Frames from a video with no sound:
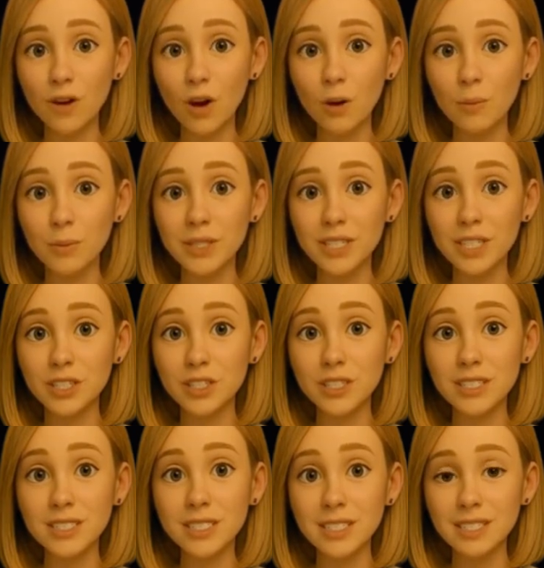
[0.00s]
all
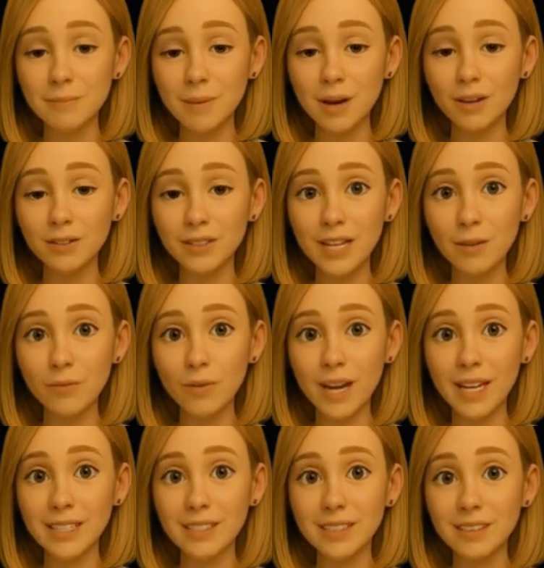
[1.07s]
predictions did the model get
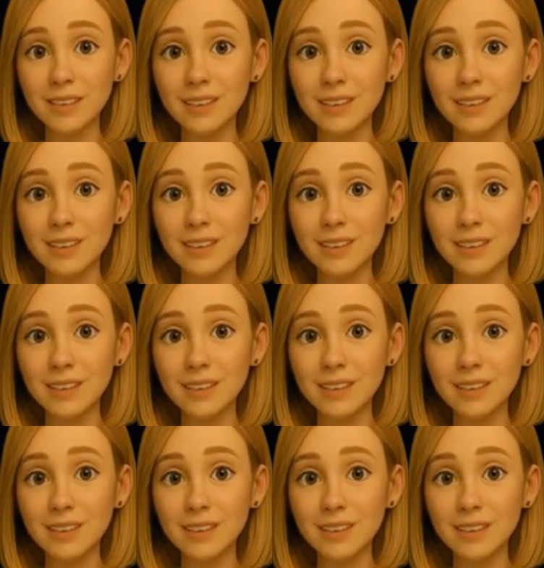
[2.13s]
right?